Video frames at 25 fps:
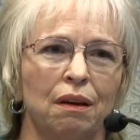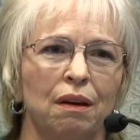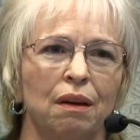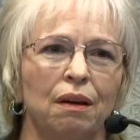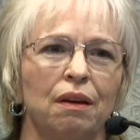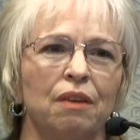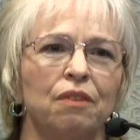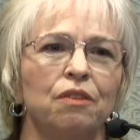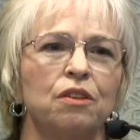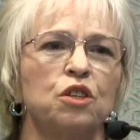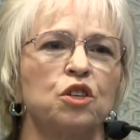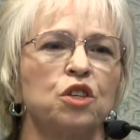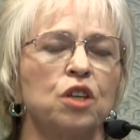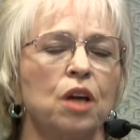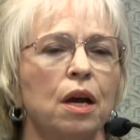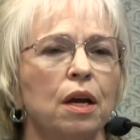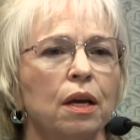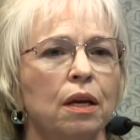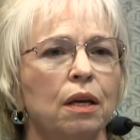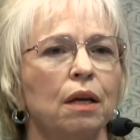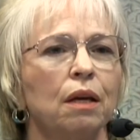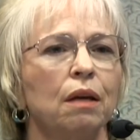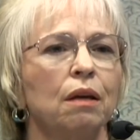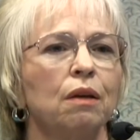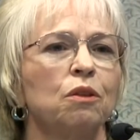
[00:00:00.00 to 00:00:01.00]
the
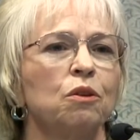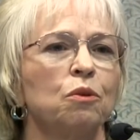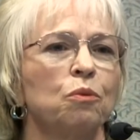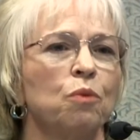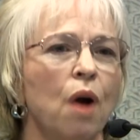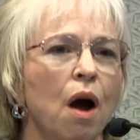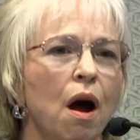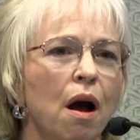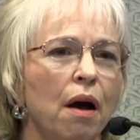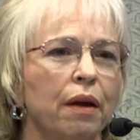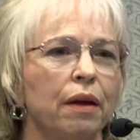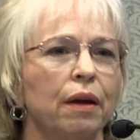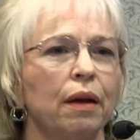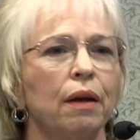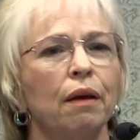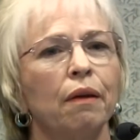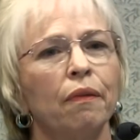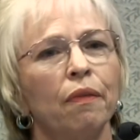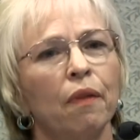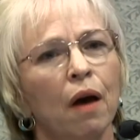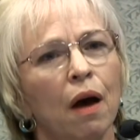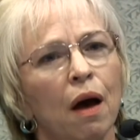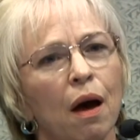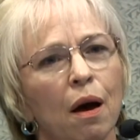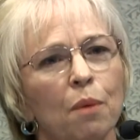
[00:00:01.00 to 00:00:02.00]
shaking and the rocking and
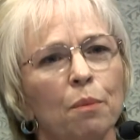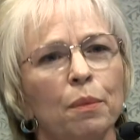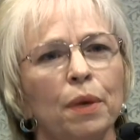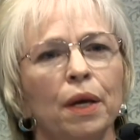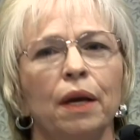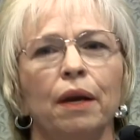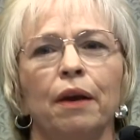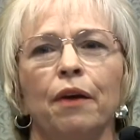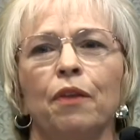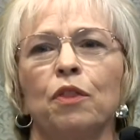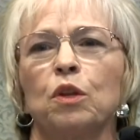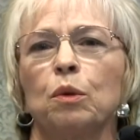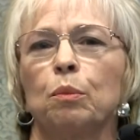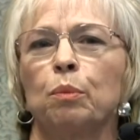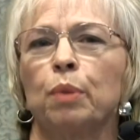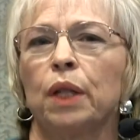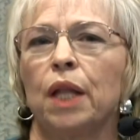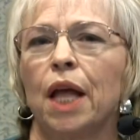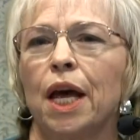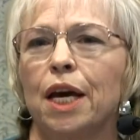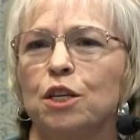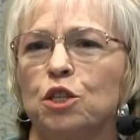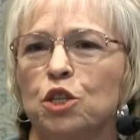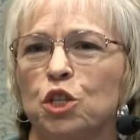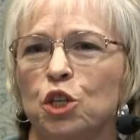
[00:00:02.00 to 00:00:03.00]
the humming and the
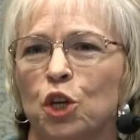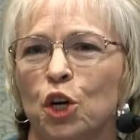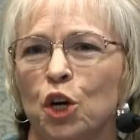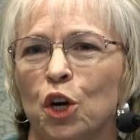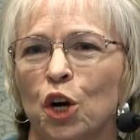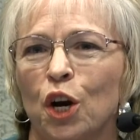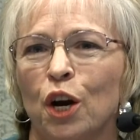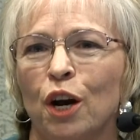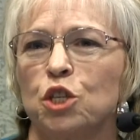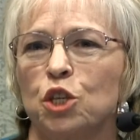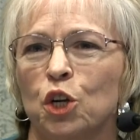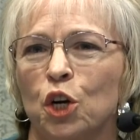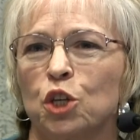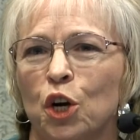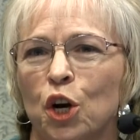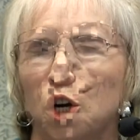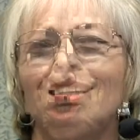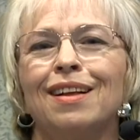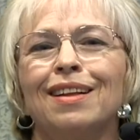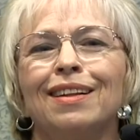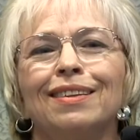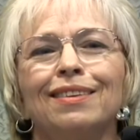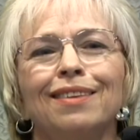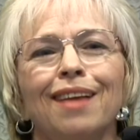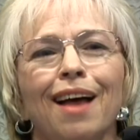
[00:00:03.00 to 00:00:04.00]
pleasure,
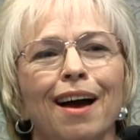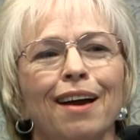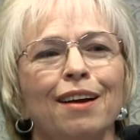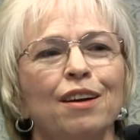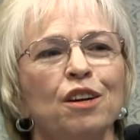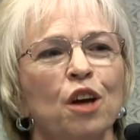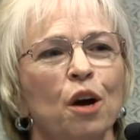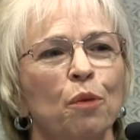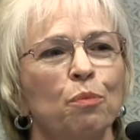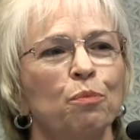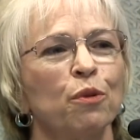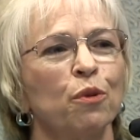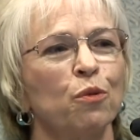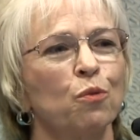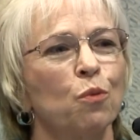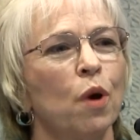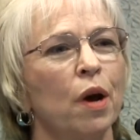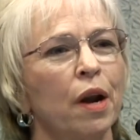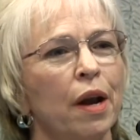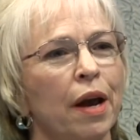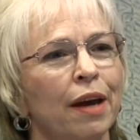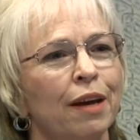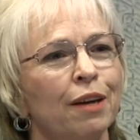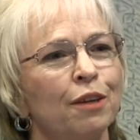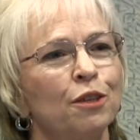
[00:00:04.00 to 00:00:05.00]
lined up with what
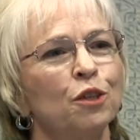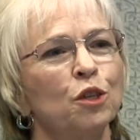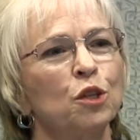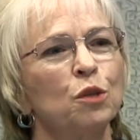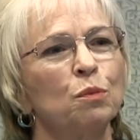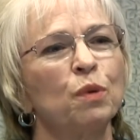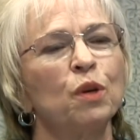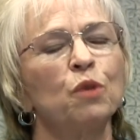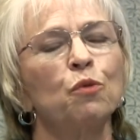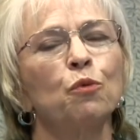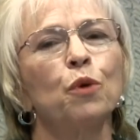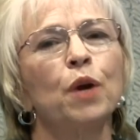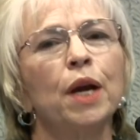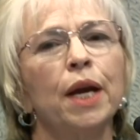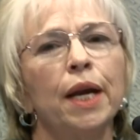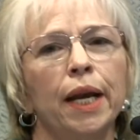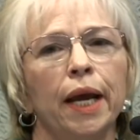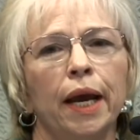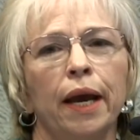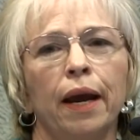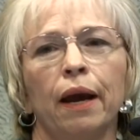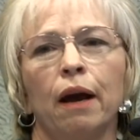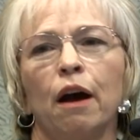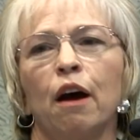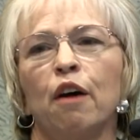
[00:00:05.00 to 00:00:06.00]
I had just been
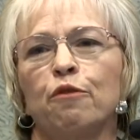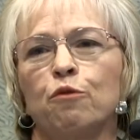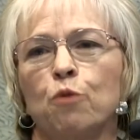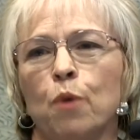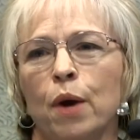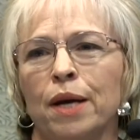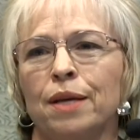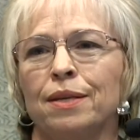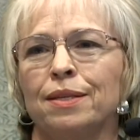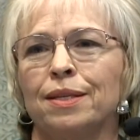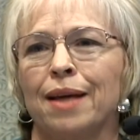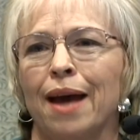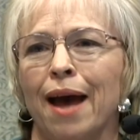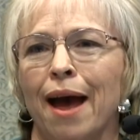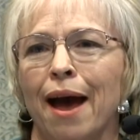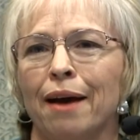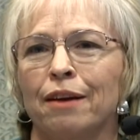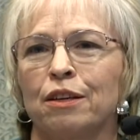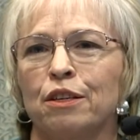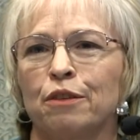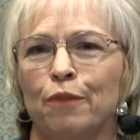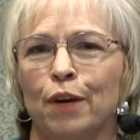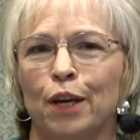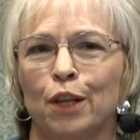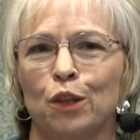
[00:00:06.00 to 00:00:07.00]
reading of ways to
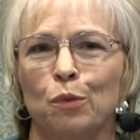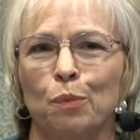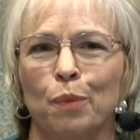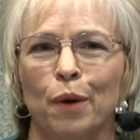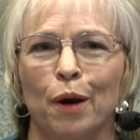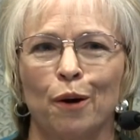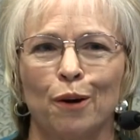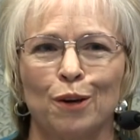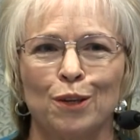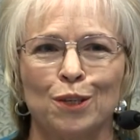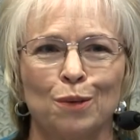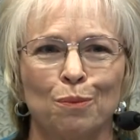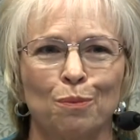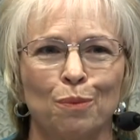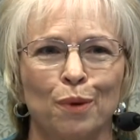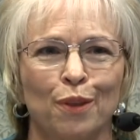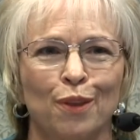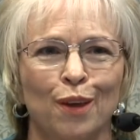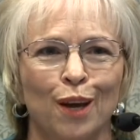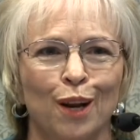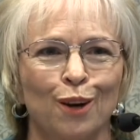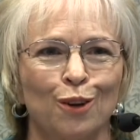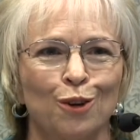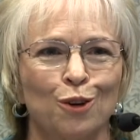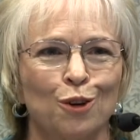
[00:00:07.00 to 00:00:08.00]
activate the
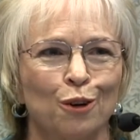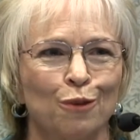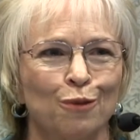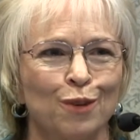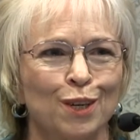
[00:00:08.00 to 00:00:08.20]
parasympathetic nervous